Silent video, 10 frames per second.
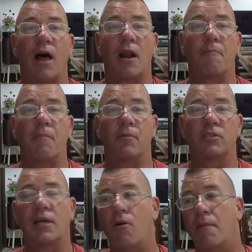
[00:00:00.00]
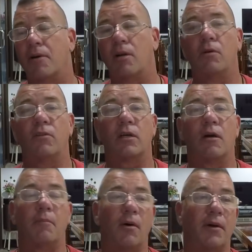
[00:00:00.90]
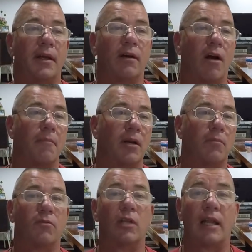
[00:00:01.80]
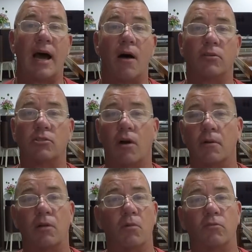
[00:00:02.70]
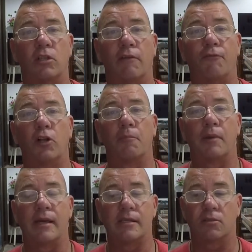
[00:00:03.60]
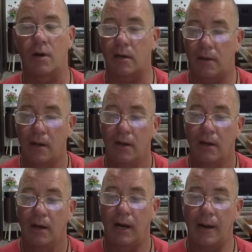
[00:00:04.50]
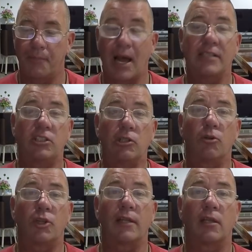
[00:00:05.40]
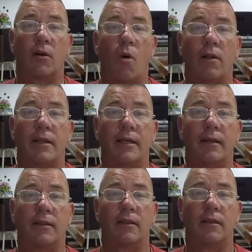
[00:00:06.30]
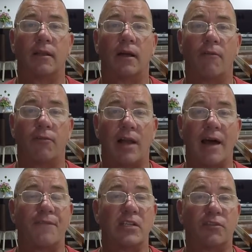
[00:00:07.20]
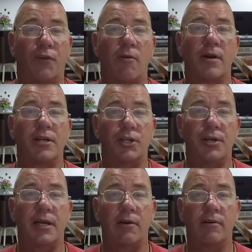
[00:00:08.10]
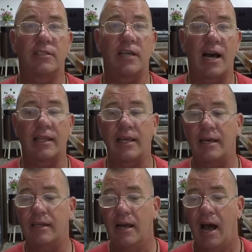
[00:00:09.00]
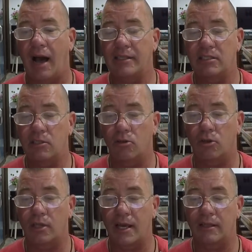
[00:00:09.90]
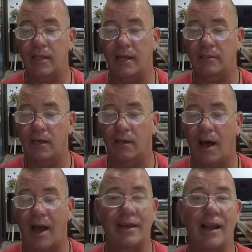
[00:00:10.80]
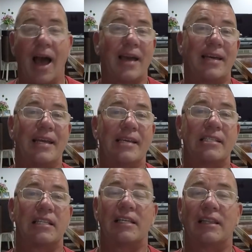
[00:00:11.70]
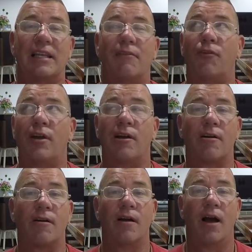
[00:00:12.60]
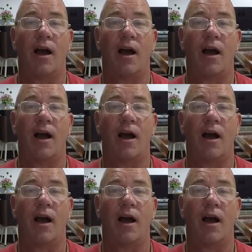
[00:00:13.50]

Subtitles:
of people say, oh, I'm going to move to Cambodia, or I'm going to move to Laos, or I'm going to move to the Philippines. Well, I still think the quality of life is very good here in Thailand. I still think that I can easily live here